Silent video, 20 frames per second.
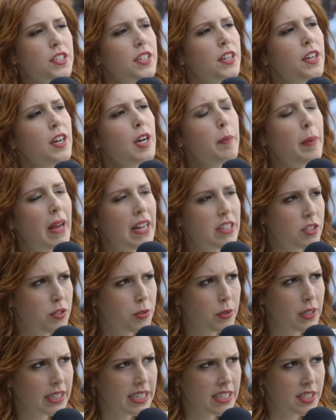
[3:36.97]
So you're about
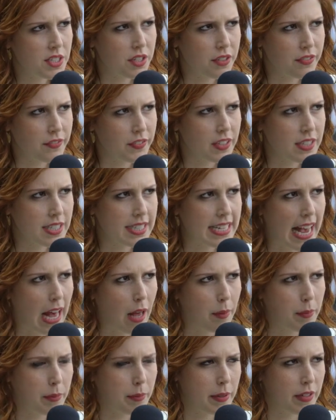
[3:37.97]
to release your first
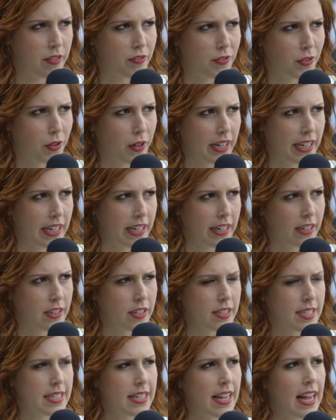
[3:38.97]
album in four
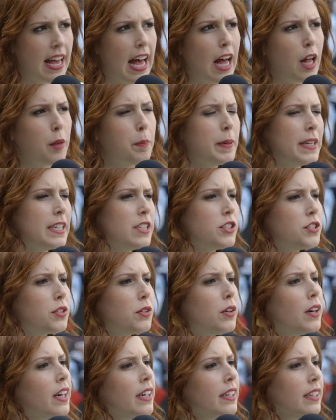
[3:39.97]
years, El
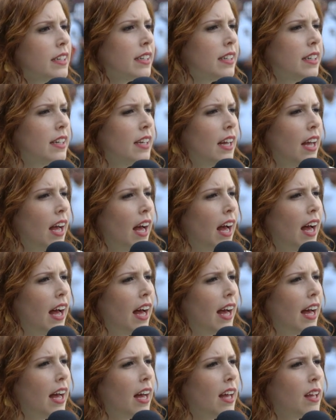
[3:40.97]
Pintor.
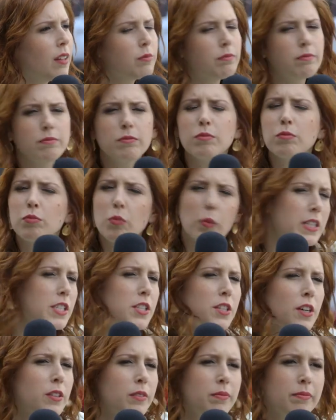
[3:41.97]
Uh,
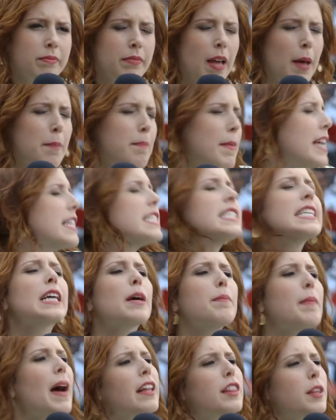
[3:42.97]
what's so
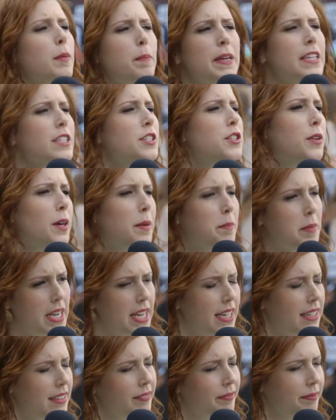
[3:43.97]
amazing about the Pintor
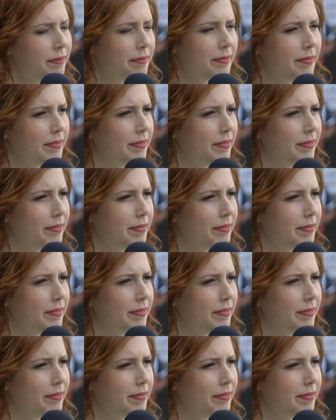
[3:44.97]
bean?